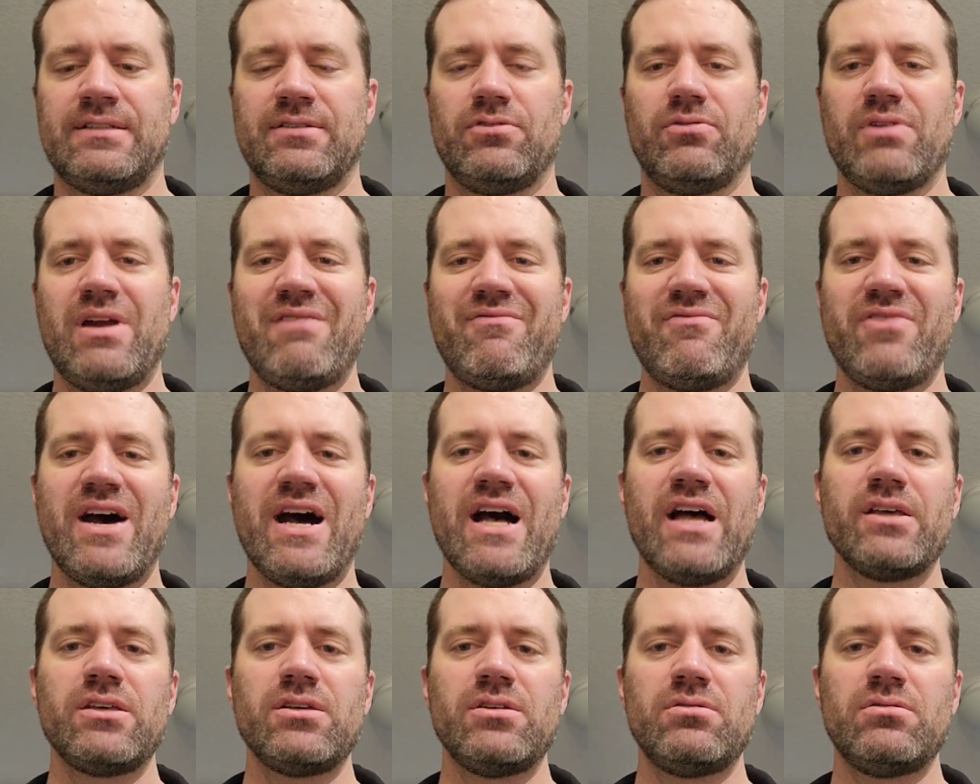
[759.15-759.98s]
Great
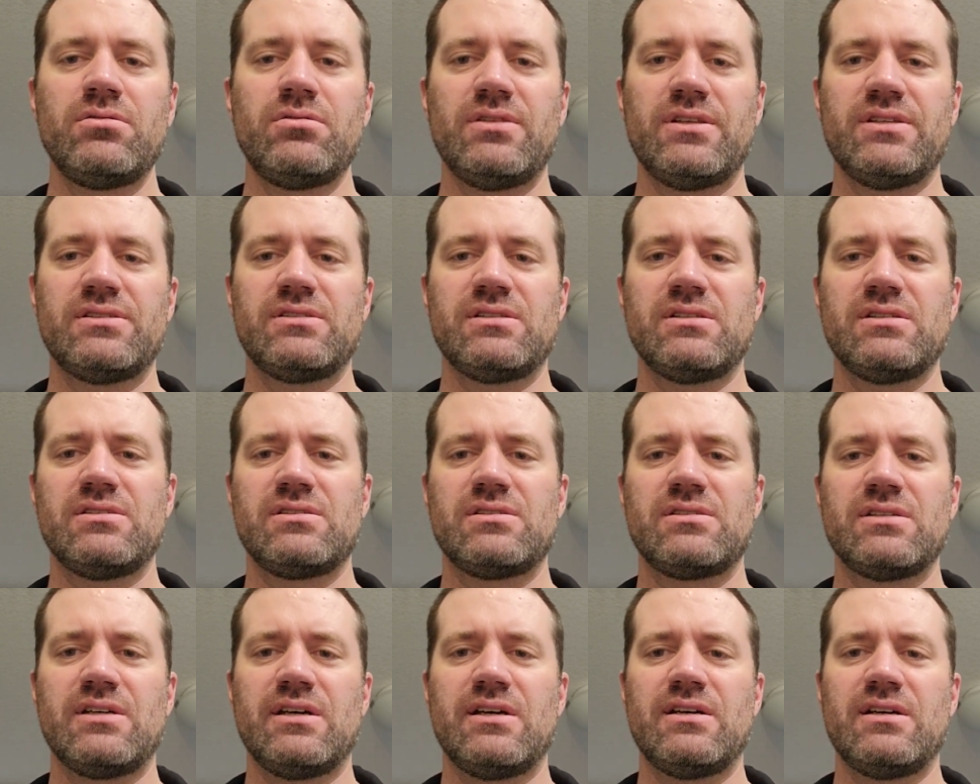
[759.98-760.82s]
value. This
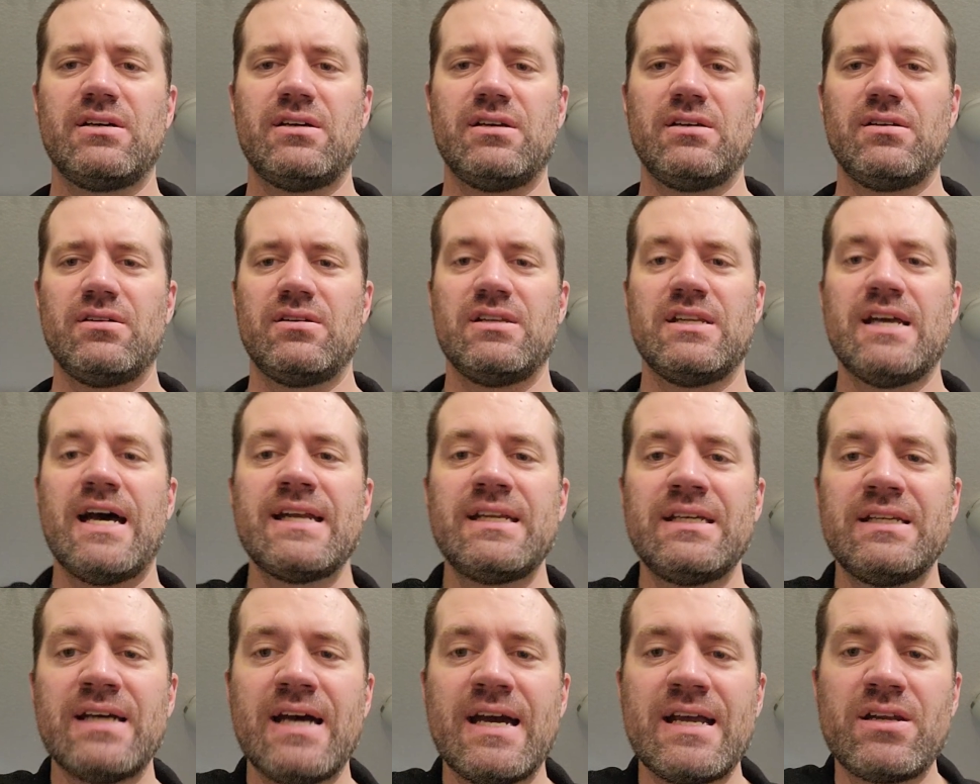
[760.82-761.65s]
is
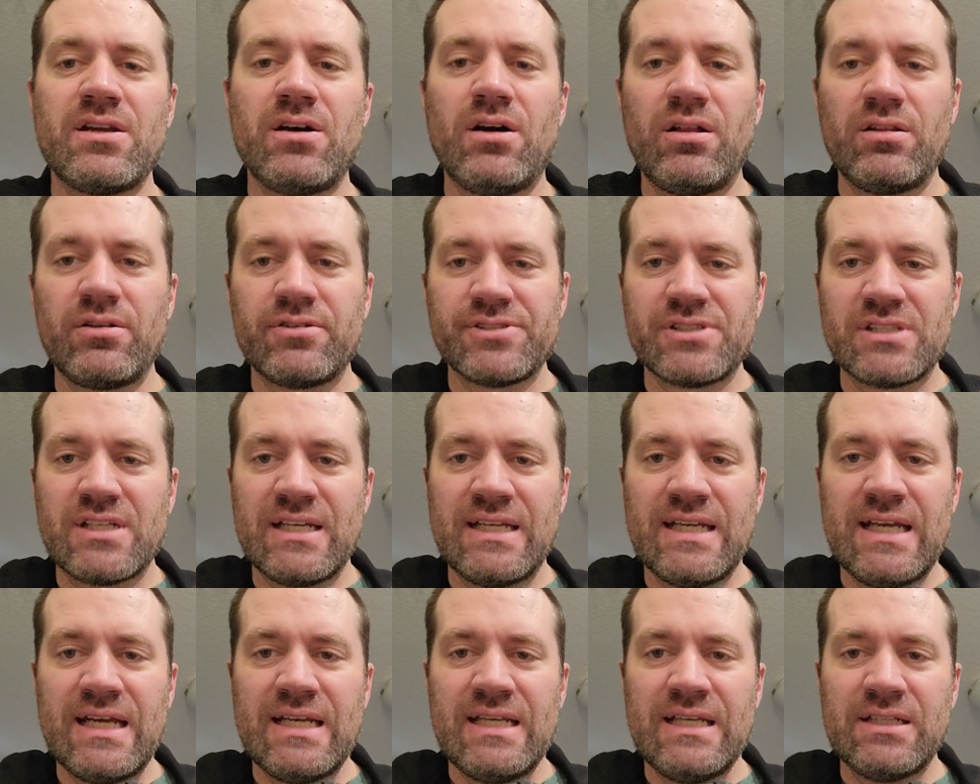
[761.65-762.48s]
$99
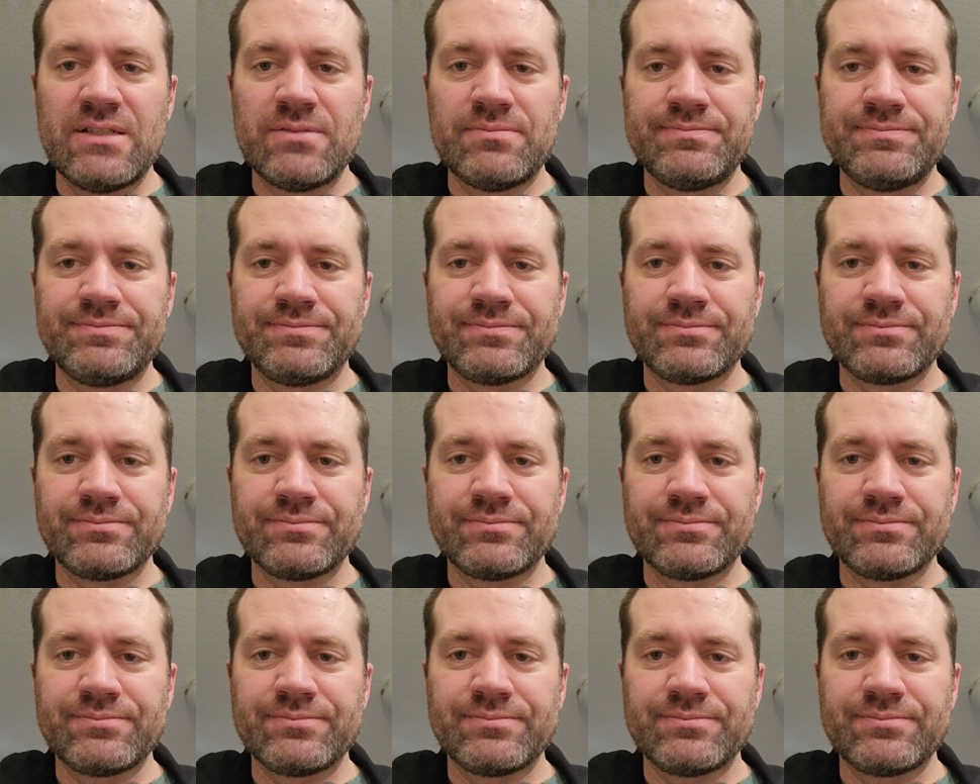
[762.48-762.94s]
Canadian